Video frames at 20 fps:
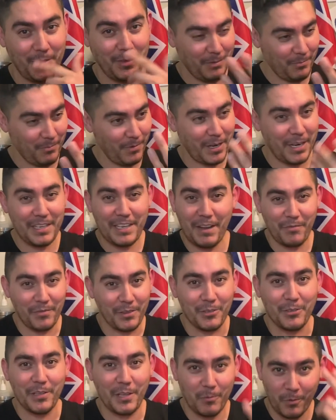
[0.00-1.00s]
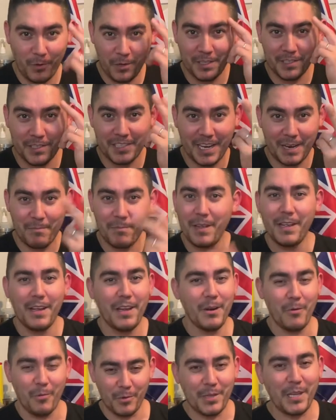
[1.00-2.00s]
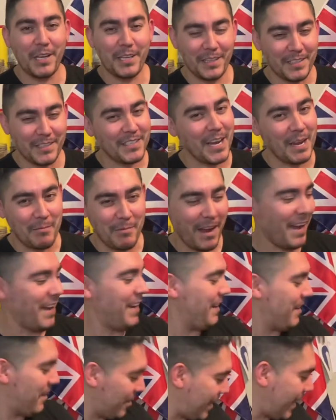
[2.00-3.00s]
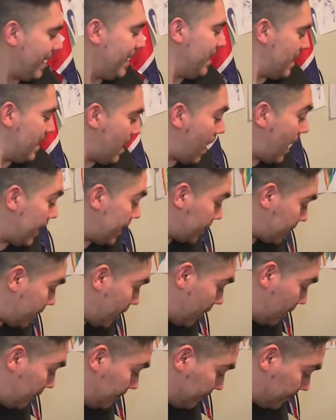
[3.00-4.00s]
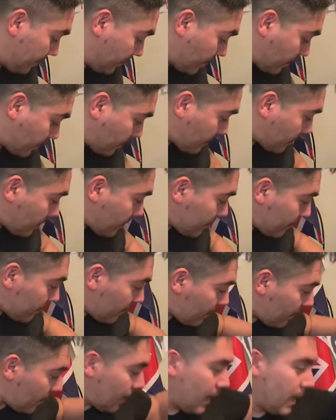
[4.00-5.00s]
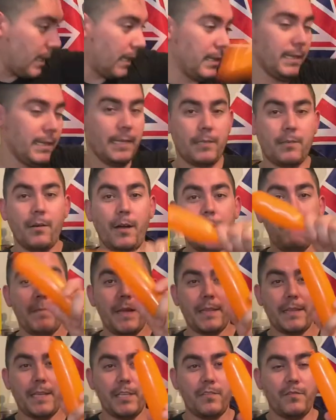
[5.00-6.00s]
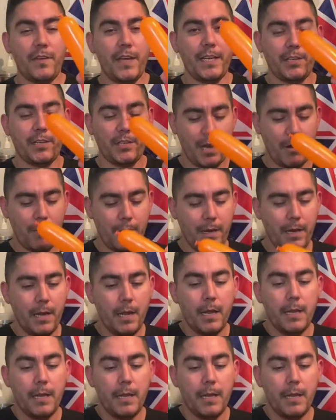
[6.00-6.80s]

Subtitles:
We could definitely do that, we're thinking the same, yeah. Okay, all right, so let's go ahead and make these feet, shall we?